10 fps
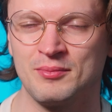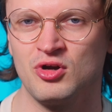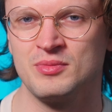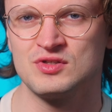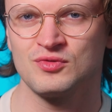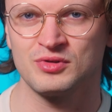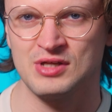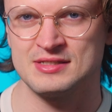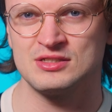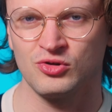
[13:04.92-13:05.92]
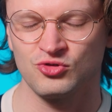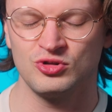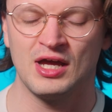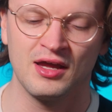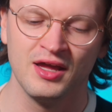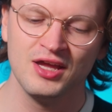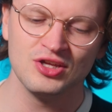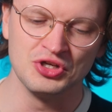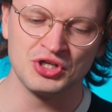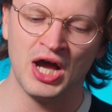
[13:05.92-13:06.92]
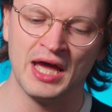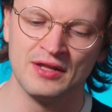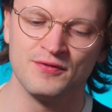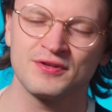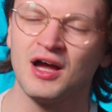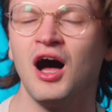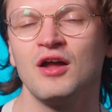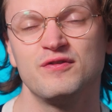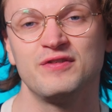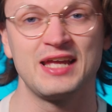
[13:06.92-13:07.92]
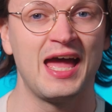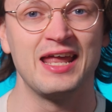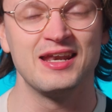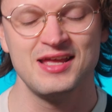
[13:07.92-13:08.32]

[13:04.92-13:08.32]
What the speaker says: moments from classic Doctor Who that you kind of can't forget.